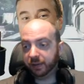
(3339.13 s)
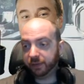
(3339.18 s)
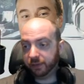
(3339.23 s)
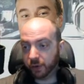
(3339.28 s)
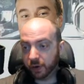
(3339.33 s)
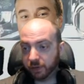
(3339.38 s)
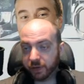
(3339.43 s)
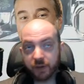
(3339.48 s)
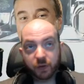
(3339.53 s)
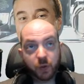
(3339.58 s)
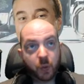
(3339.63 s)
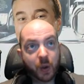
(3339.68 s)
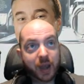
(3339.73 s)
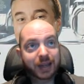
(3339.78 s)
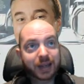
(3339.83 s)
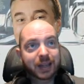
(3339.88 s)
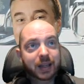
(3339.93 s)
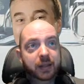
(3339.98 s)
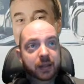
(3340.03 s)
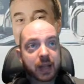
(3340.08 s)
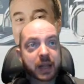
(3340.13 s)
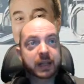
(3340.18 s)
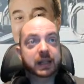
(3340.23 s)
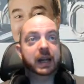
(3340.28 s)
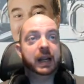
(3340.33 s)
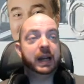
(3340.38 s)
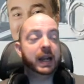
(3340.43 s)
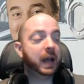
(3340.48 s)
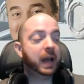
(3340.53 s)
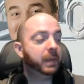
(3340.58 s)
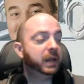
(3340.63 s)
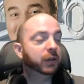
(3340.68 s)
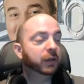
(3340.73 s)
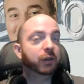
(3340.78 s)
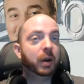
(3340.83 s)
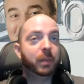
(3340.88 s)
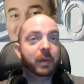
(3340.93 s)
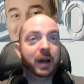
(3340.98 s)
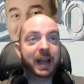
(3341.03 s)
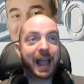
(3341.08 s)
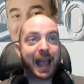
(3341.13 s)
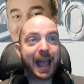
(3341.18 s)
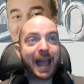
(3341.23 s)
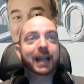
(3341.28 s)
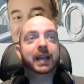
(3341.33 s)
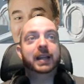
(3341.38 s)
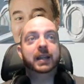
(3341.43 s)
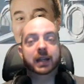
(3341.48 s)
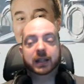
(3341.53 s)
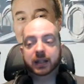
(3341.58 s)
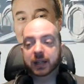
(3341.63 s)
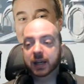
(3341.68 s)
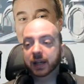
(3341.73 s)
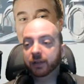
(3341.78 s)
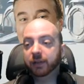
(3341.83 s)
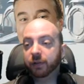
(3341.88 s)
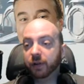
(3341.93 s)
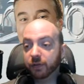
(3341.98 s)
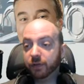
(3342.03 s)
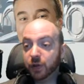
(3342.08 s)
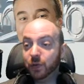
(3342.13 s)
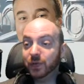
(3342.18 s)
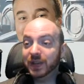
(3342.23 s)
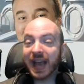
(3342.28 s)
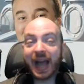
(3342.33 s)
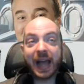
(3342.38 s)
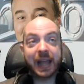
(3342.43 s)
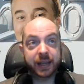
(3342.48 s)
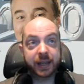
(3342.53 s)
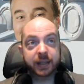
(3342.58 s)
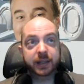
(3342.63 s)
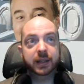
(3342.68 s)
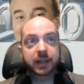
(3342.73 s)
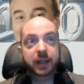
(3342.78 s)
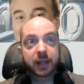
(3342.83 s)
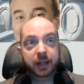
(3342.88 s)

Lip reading: 45 quid, that's going to allow me to run my air conditioning for a few days